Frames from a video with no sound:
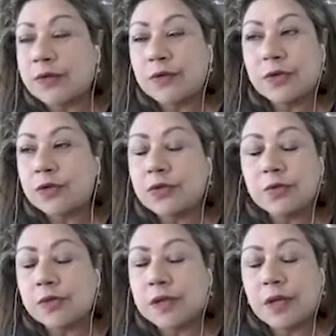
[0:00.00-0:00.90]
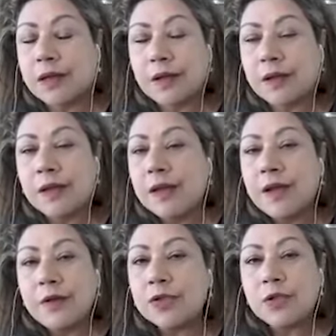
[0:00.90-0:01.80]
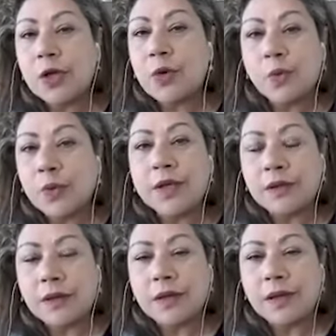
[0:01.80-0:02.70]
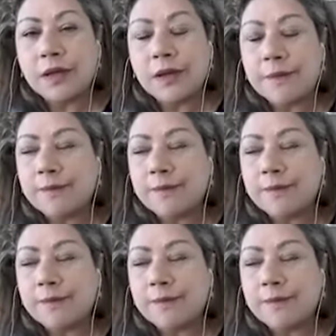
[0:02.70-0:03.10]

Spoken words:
There's no real